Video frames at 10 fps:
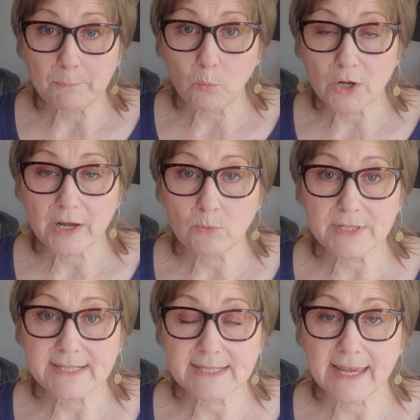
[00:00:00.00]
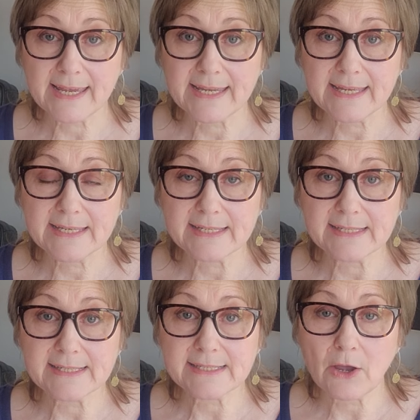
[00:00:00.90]
What I would say
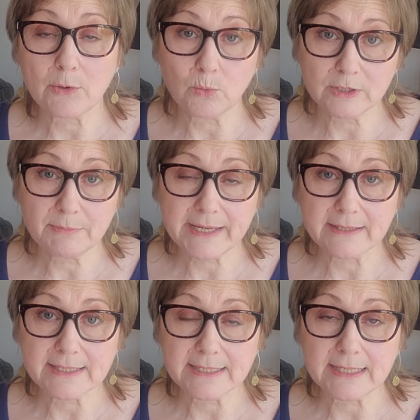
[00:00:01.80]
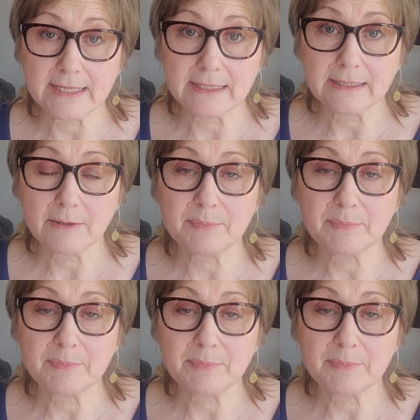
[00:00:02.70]
is I will make this again,